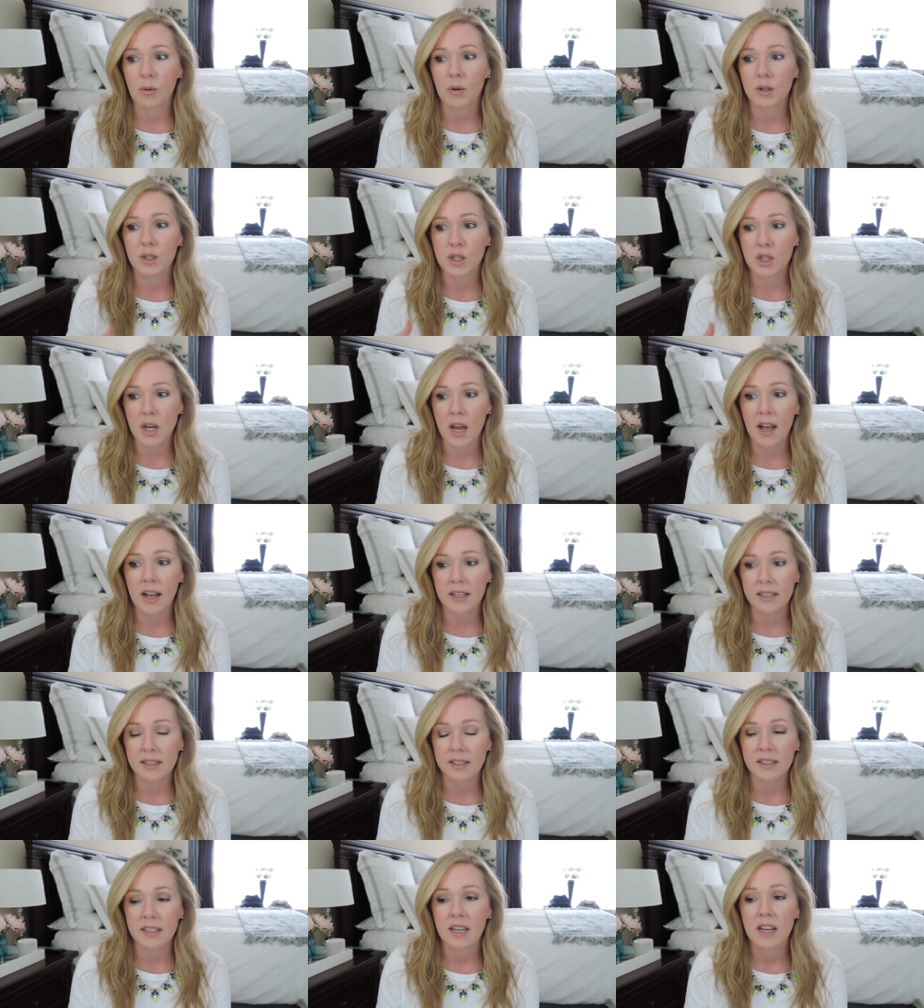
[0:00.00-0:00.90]
We're
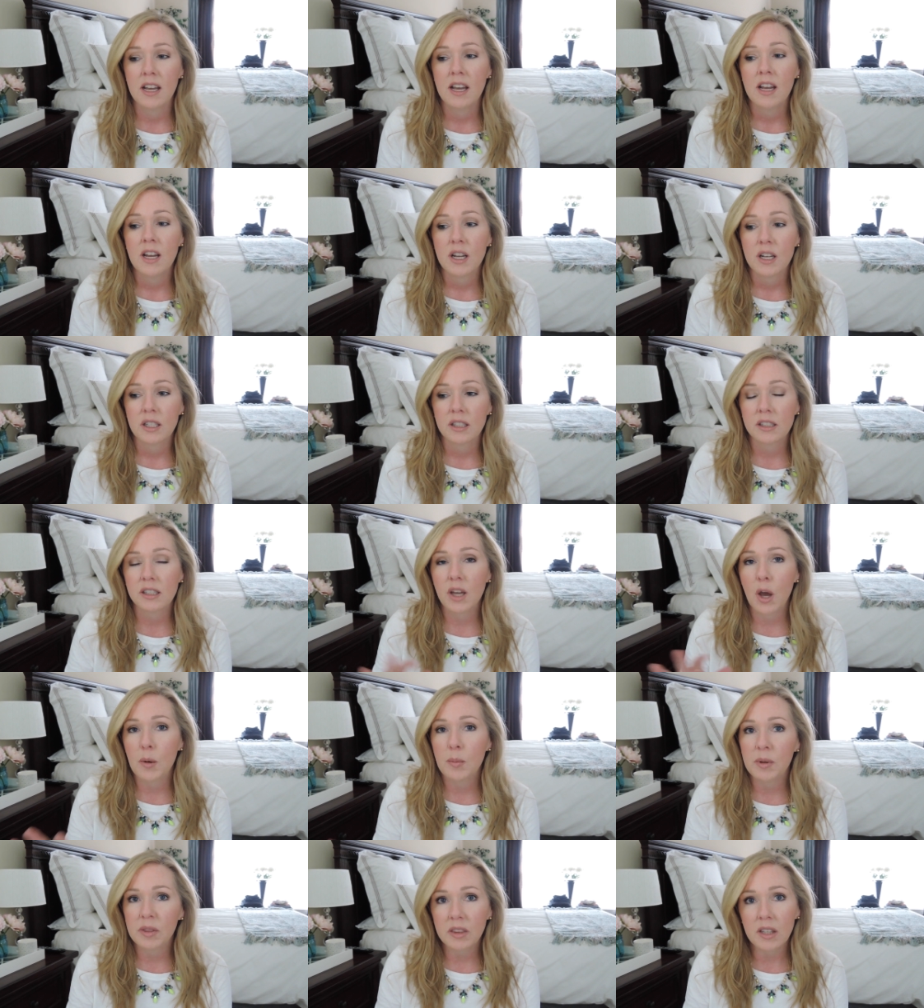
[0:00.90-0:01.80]
just
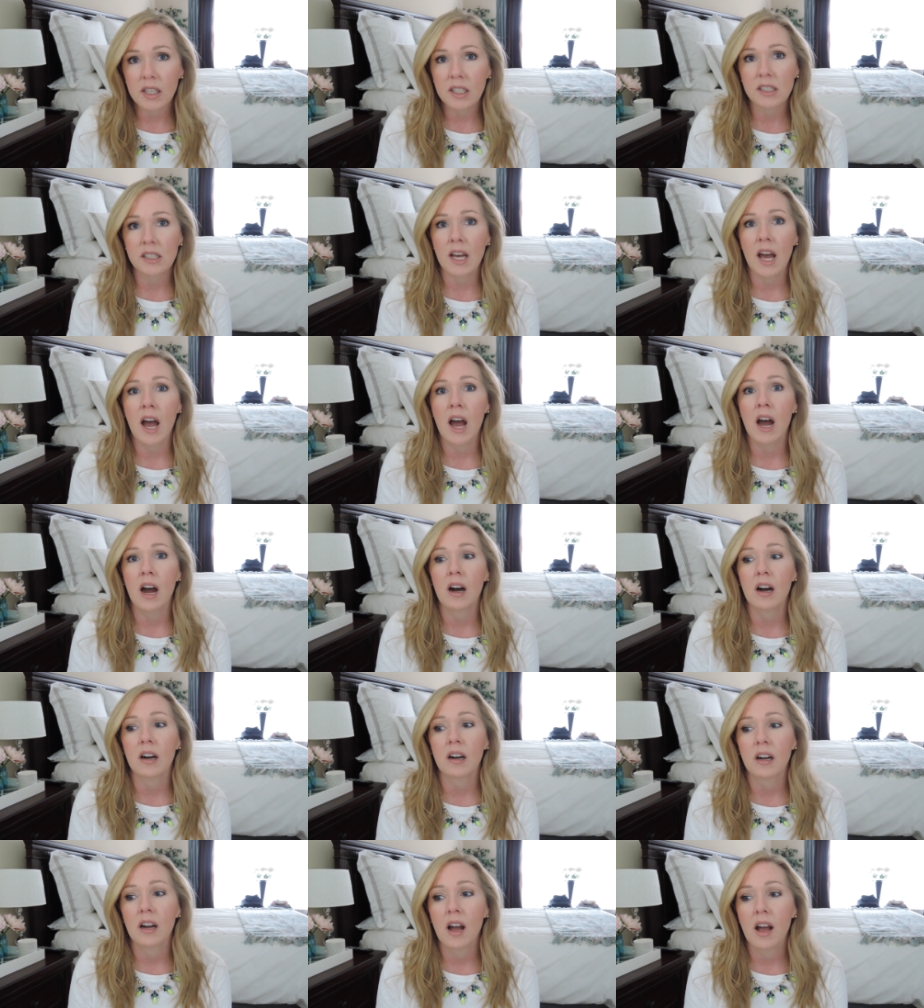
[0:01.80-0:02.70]
scoping things
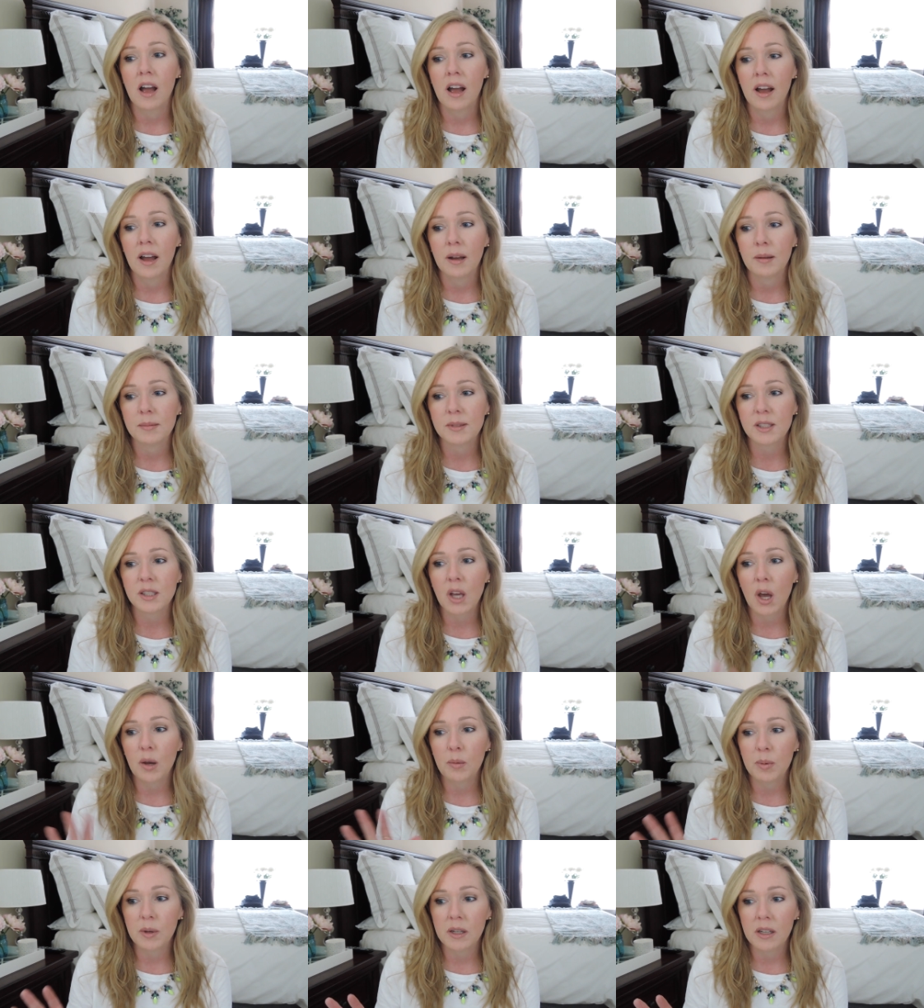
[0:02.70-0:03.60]
out, um,
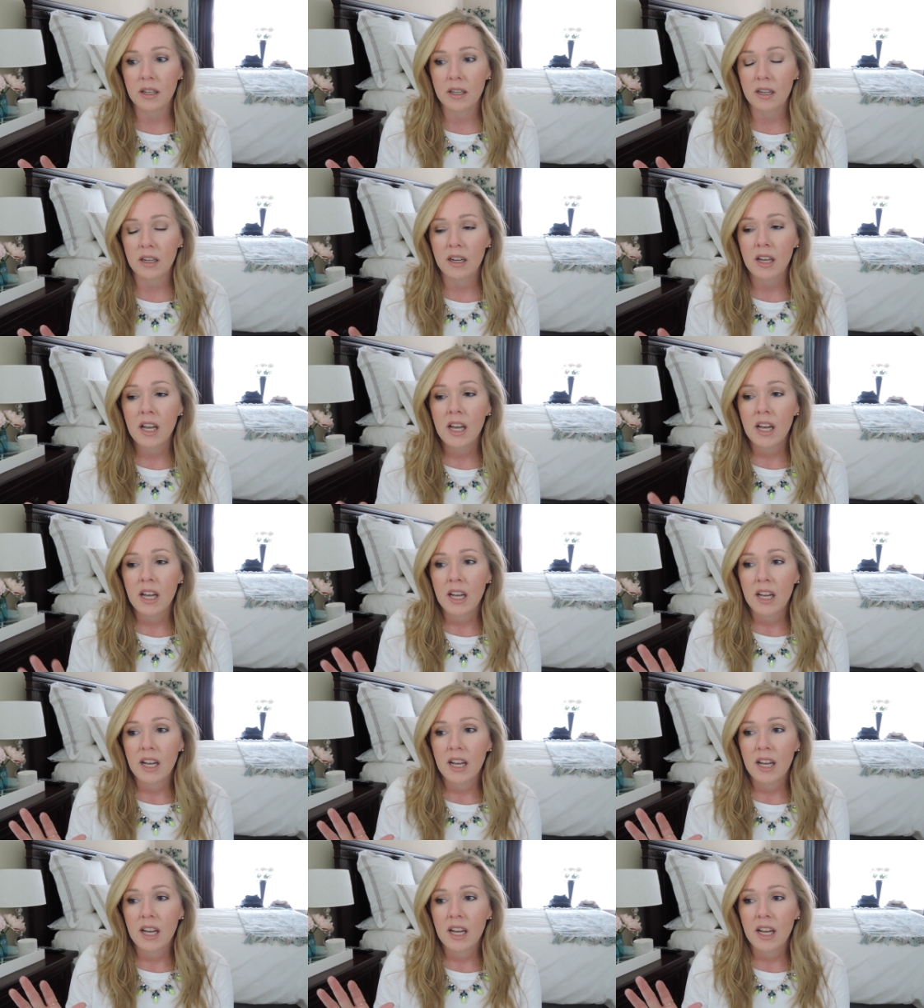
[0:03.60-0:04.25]
scoping